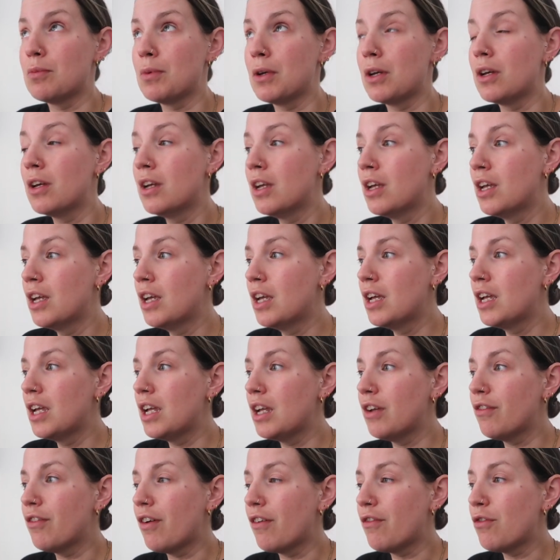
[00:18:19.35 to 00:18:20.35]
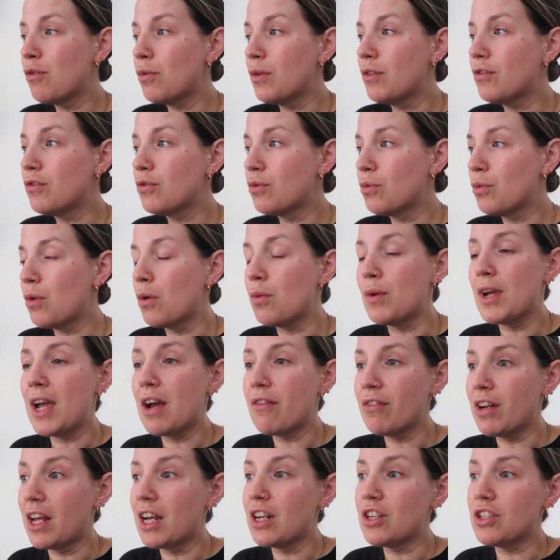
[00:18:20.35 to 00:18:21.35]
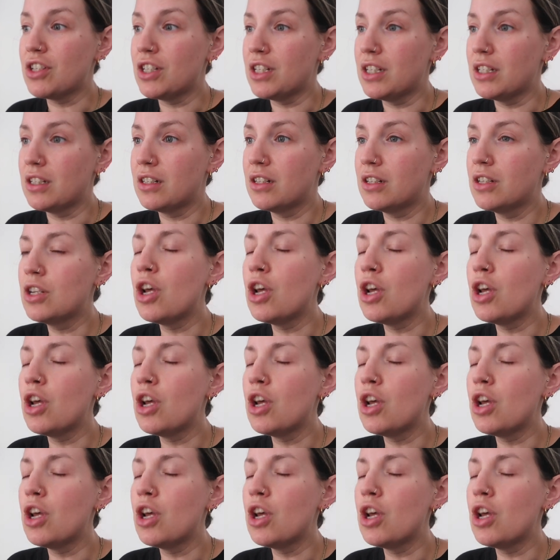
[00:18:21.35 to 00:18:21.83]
But if ever we've, well, we haven't actually,